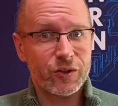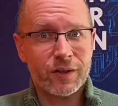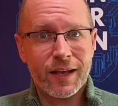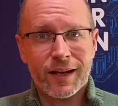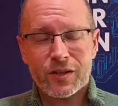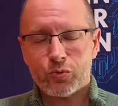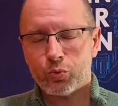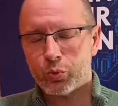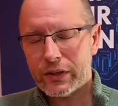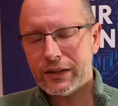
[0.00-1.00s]
and it's
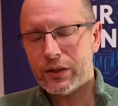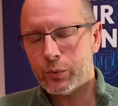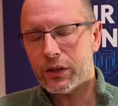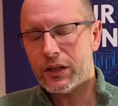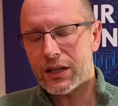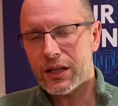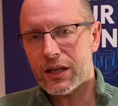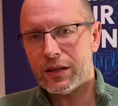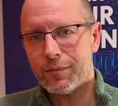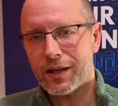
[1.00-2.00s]
really, really
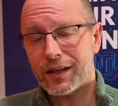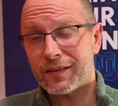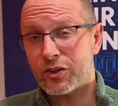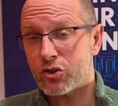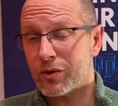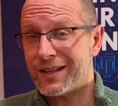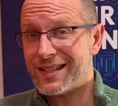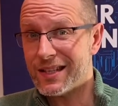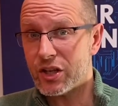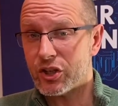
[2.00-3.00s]
key to making the
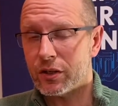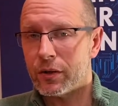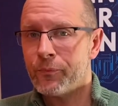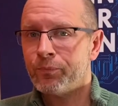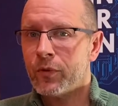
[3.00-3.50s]
transition